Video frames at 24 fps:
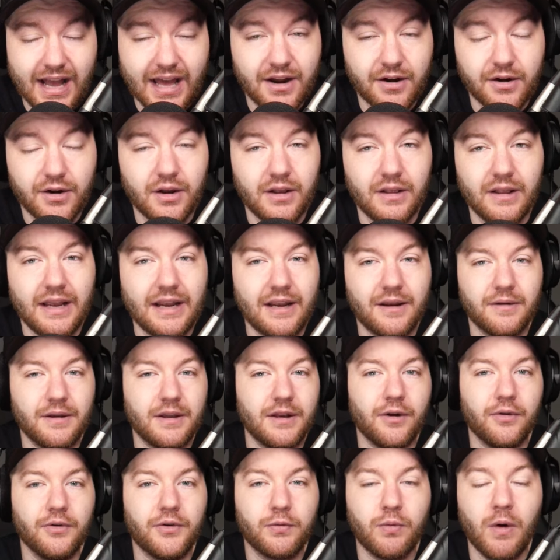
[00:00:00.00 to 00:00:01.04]
I don't know, like,
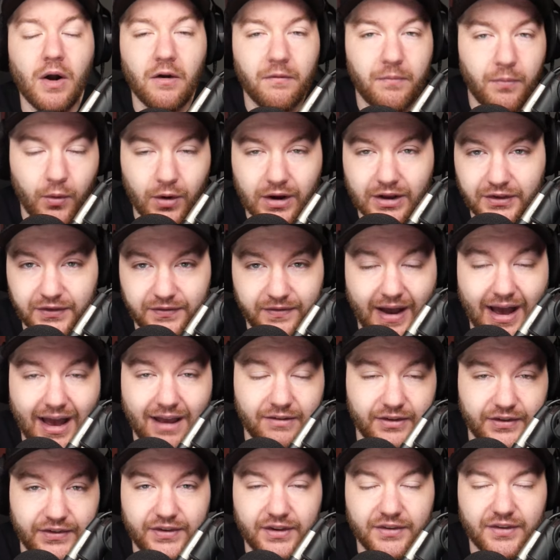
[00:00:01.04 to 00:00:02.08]
you know, 12 points,
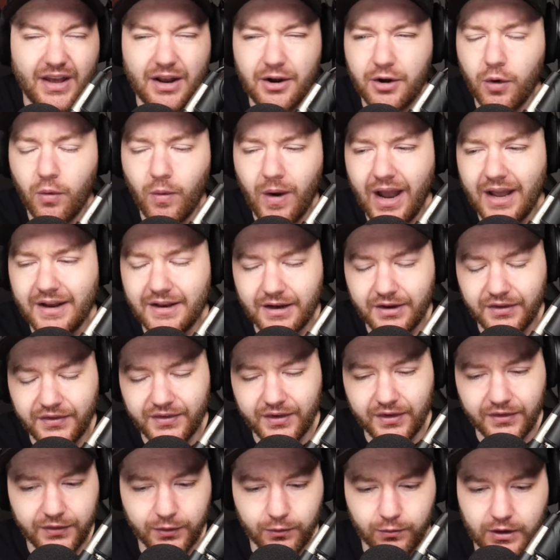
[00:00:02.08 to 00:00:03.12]
5 assists. I don't know why I did
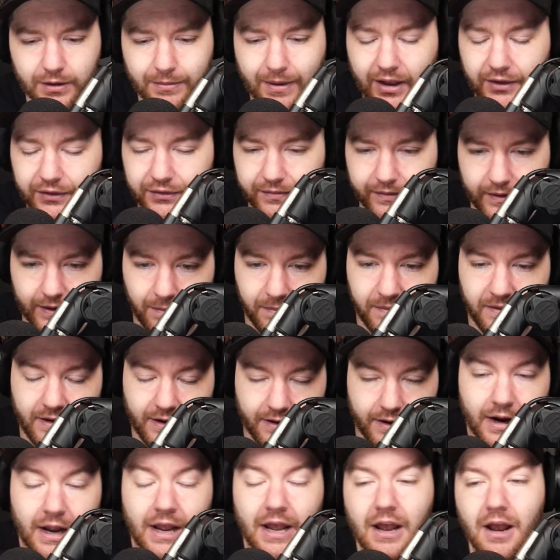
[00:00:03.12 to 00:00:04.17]
assists and rebounds flipped
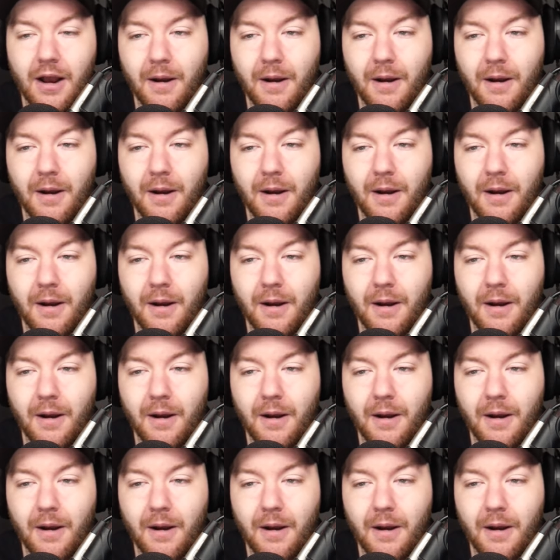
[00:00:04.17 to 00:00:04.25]
there.